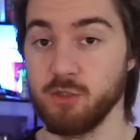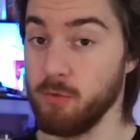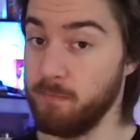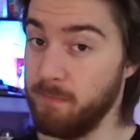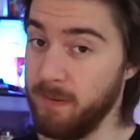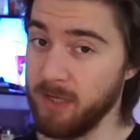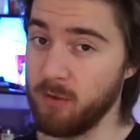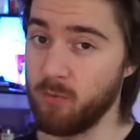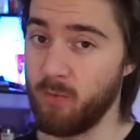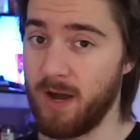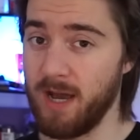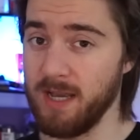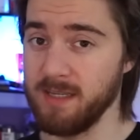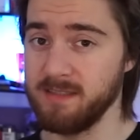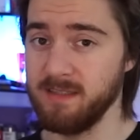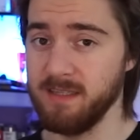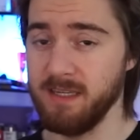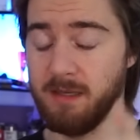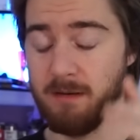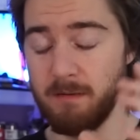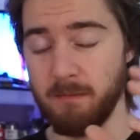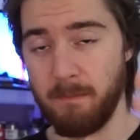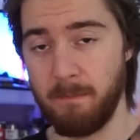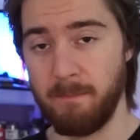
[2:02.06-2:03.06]
pick
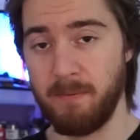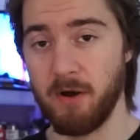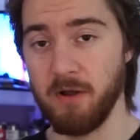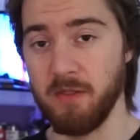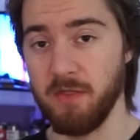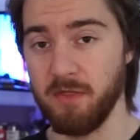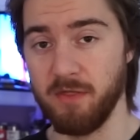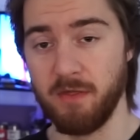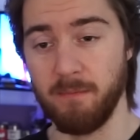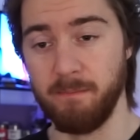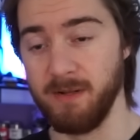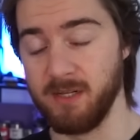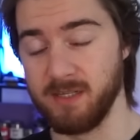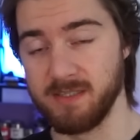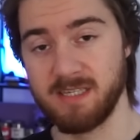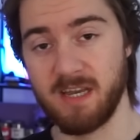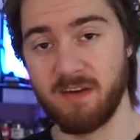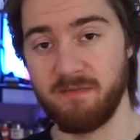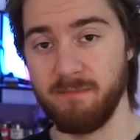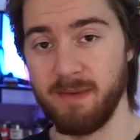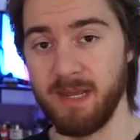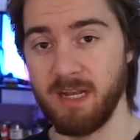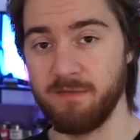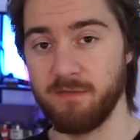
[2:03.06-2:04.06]
wisely, but the builds
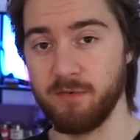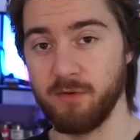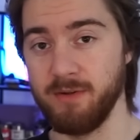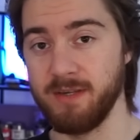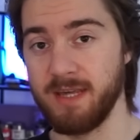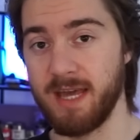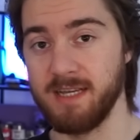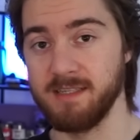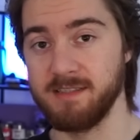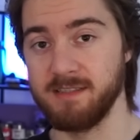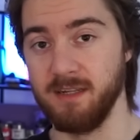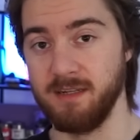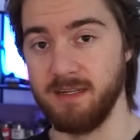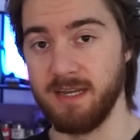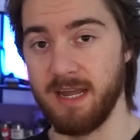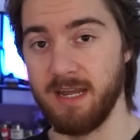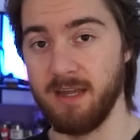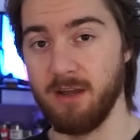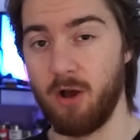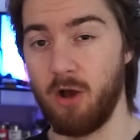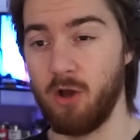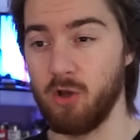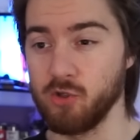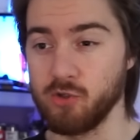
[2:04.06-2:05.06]
I've made for you guys
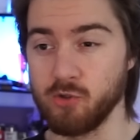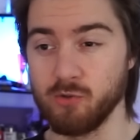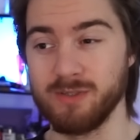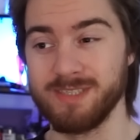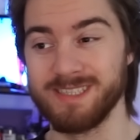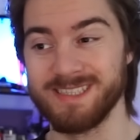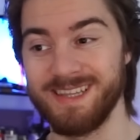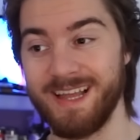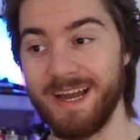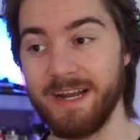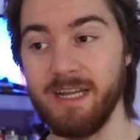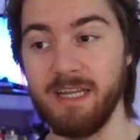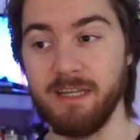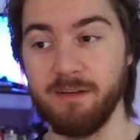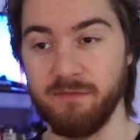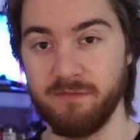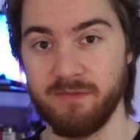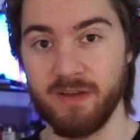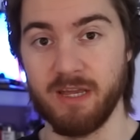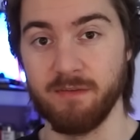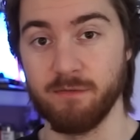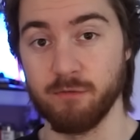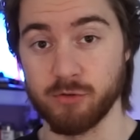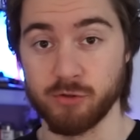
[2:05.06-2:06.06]
today also slightly
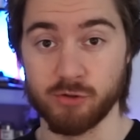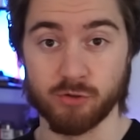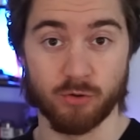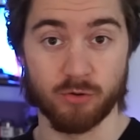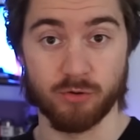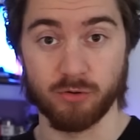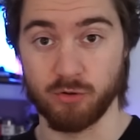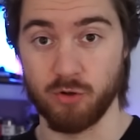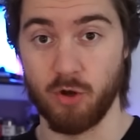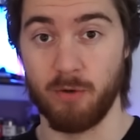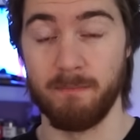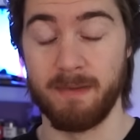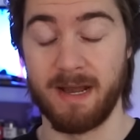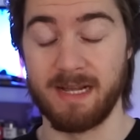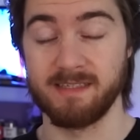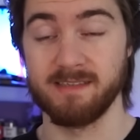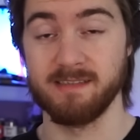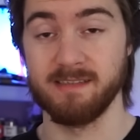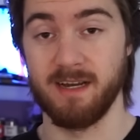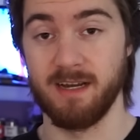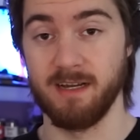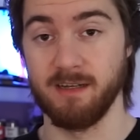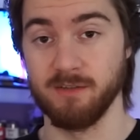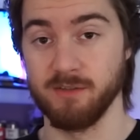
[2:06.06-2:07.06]
favor certain combat
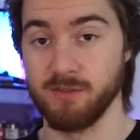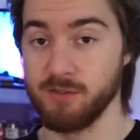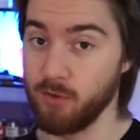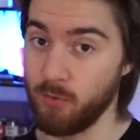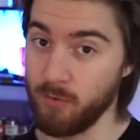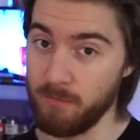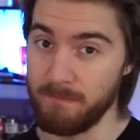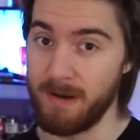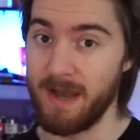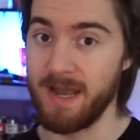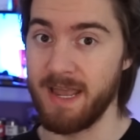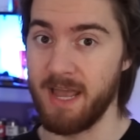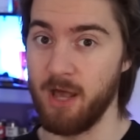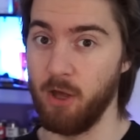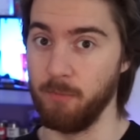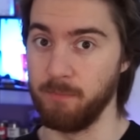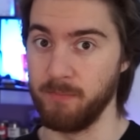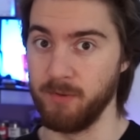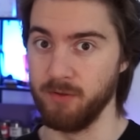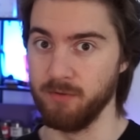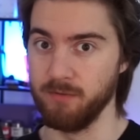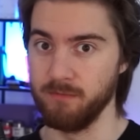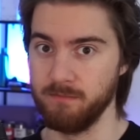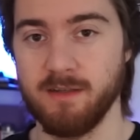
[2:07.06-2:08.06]
styles, so it might
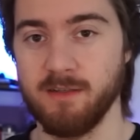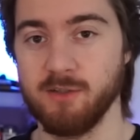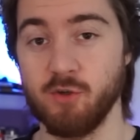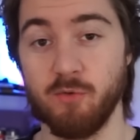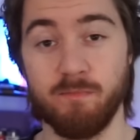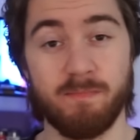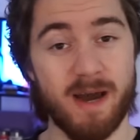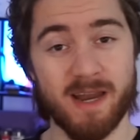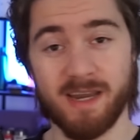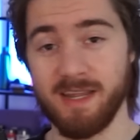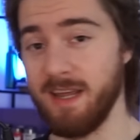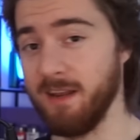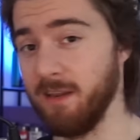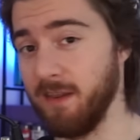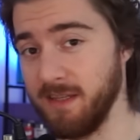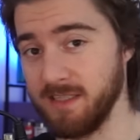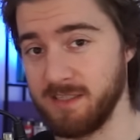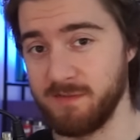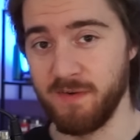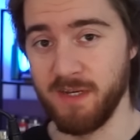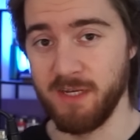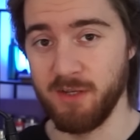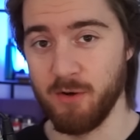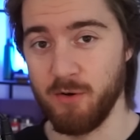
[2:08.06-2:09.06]
help you. So by the end of
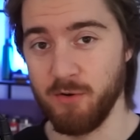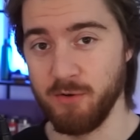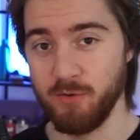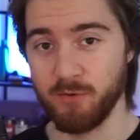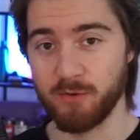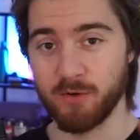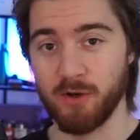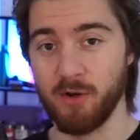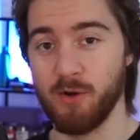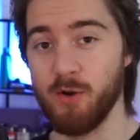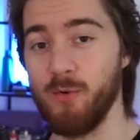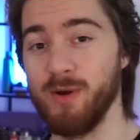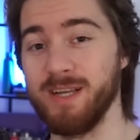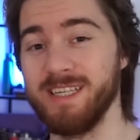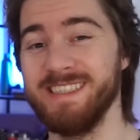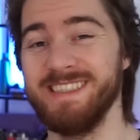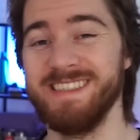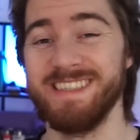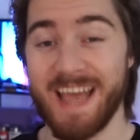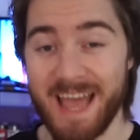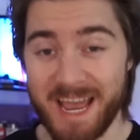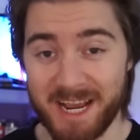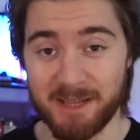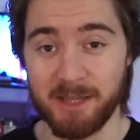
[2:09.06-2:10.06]
this video, you're gonna know
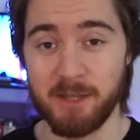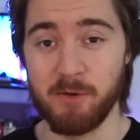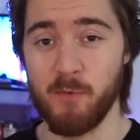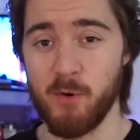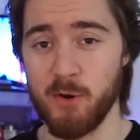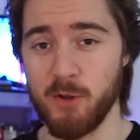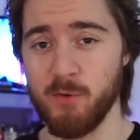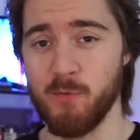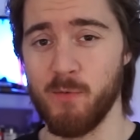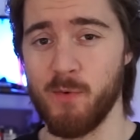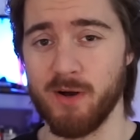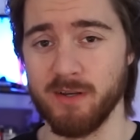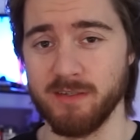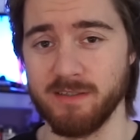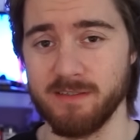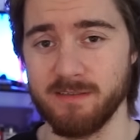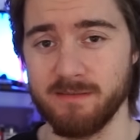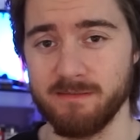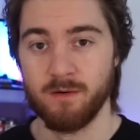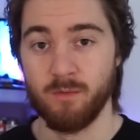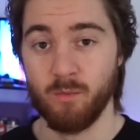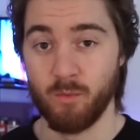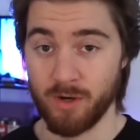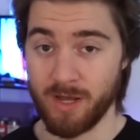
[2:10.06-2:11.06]
exactly what you want.
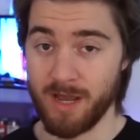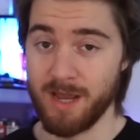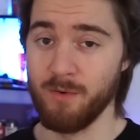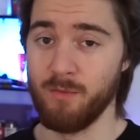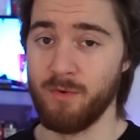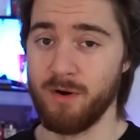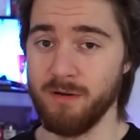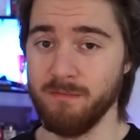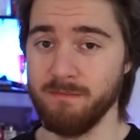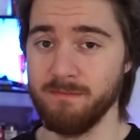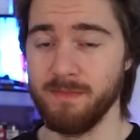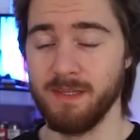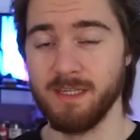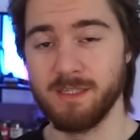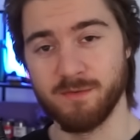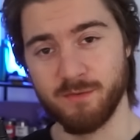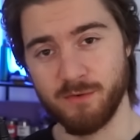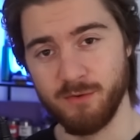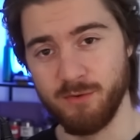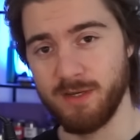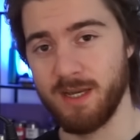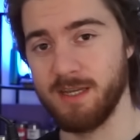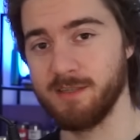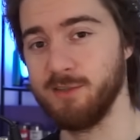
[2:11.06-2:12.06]
What I want is
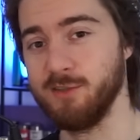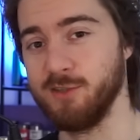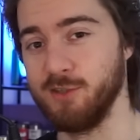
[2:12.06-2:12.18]
for you guys to